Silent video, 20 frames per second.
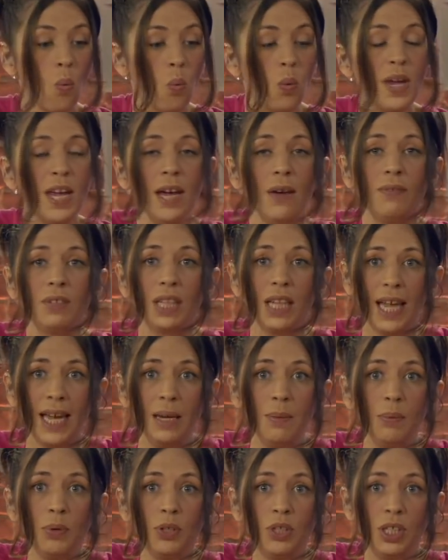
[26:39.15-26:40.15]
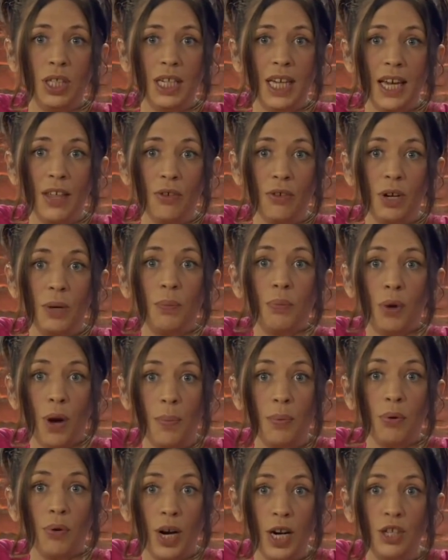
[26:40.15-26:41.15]
We have labored together in
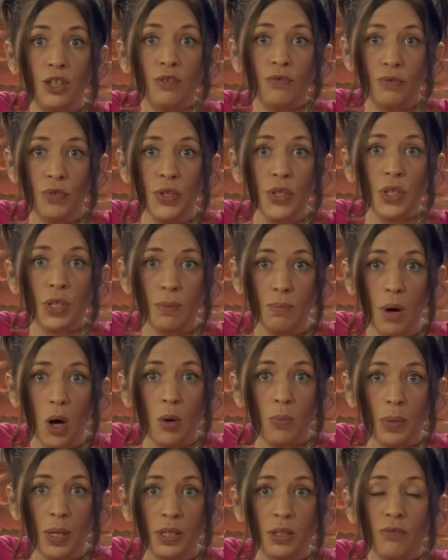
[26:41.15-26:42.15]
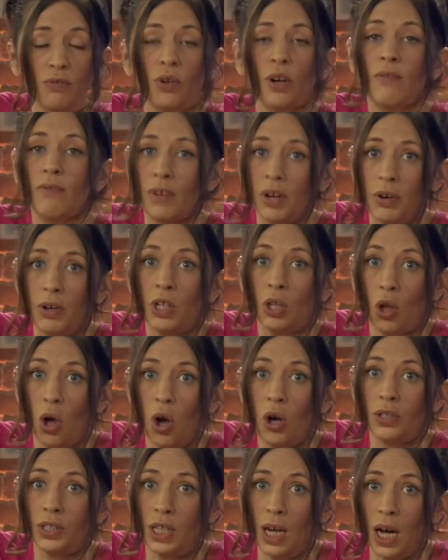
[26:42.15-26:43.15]
preparation for this moment for a very
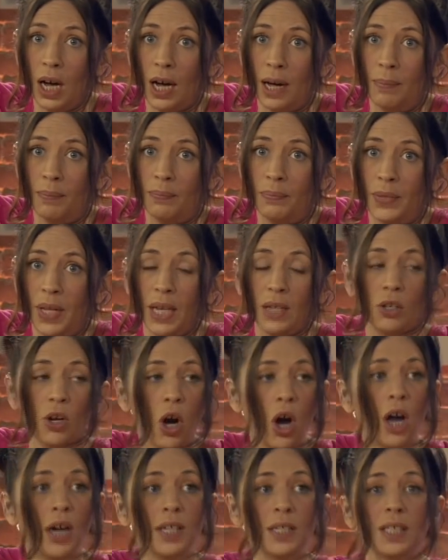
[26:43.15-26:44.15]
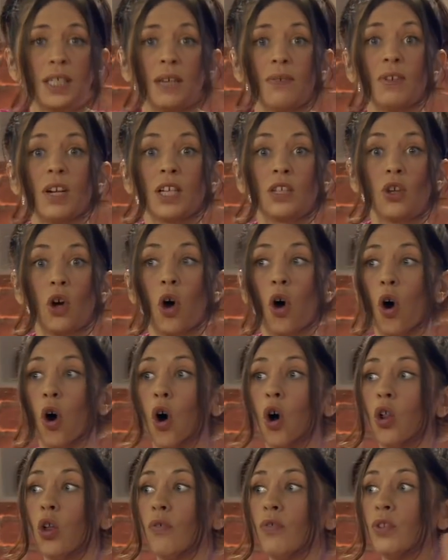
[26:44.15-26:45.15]
long time. And God has given us
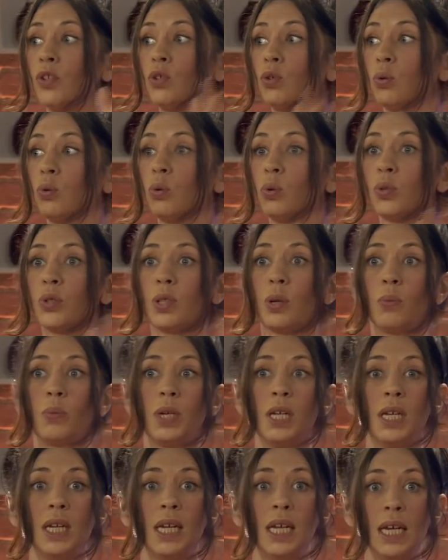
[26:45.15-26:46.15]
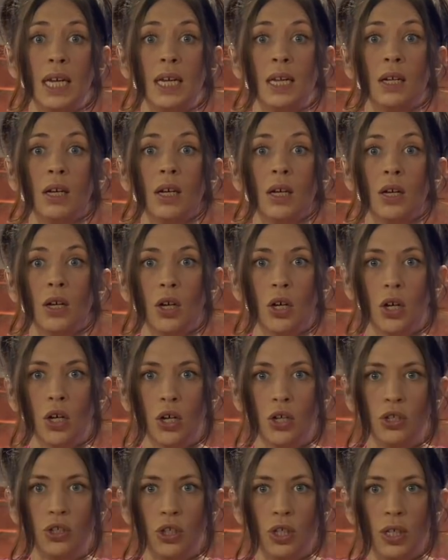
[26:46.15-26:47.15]
all of the tools that we need
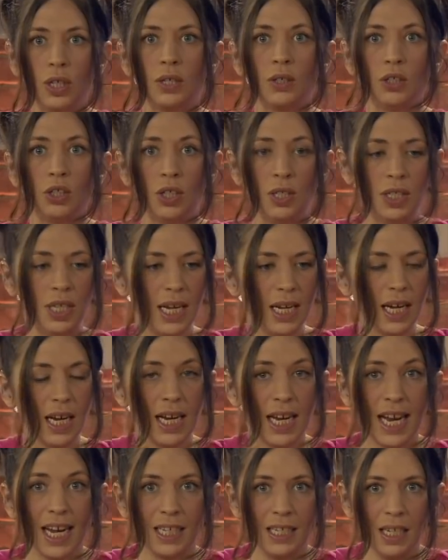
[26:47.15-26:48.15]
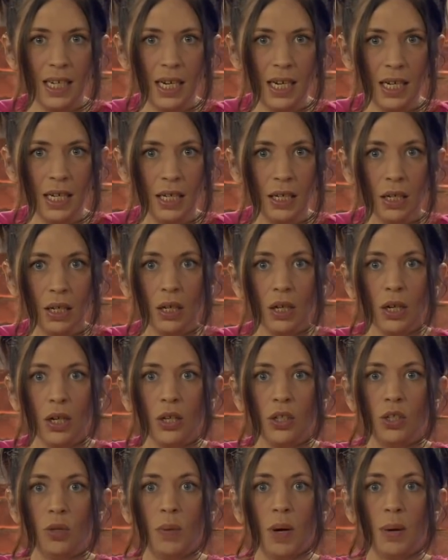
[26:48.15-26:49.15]
to stay connected,
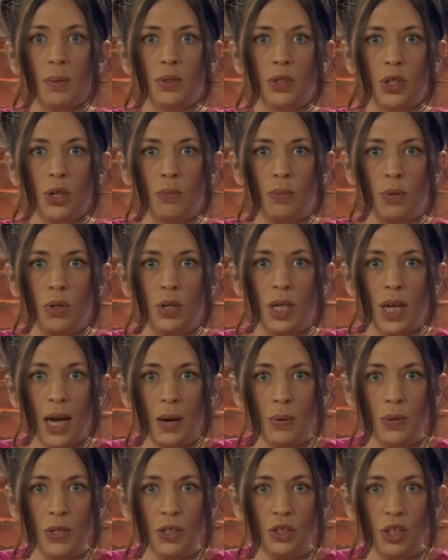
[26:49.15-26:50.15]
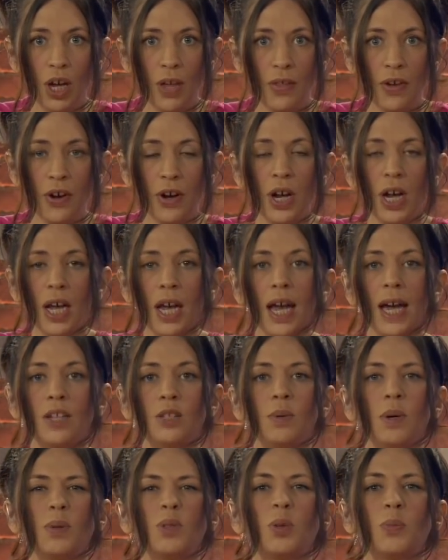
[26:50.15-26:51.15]
to be able to communicate with each other,
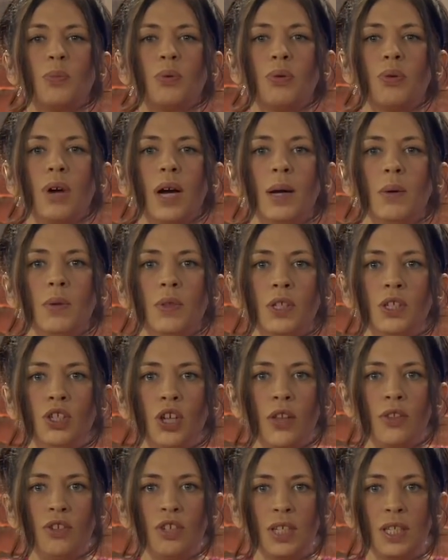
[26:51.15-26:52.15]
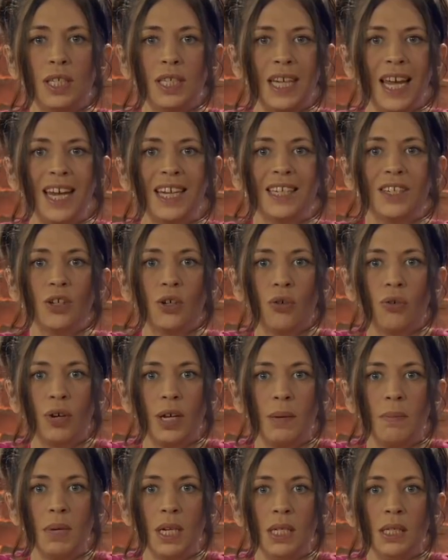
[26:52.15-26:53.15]
to be able to pray with each other, to stand in
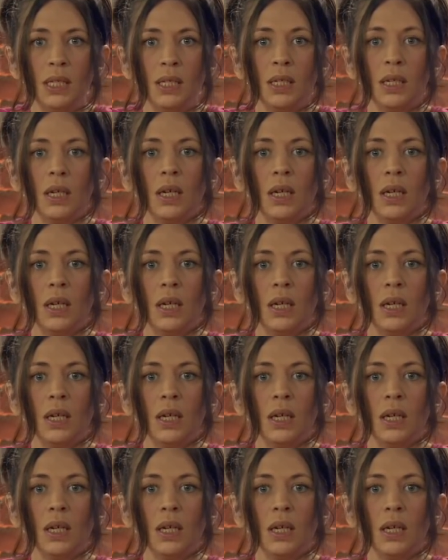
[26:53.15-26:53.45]
agreement.